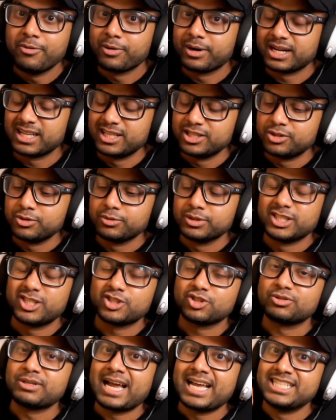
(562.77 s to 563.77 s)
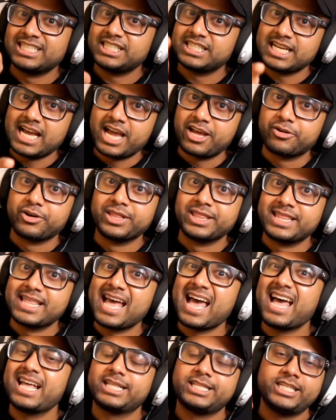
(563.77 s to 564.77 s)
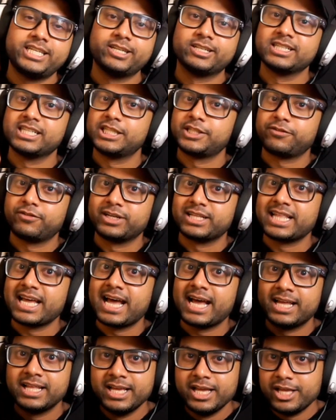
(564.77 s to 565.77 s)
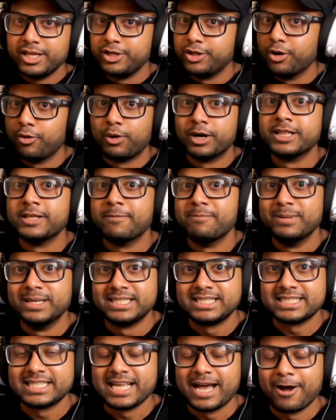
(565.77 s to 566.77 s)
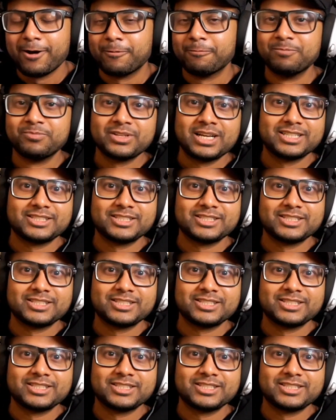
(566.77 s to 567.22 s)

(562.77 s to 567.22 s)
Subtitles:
We're going to do a strategy guide on that, tier list for that. You don't want to miss out.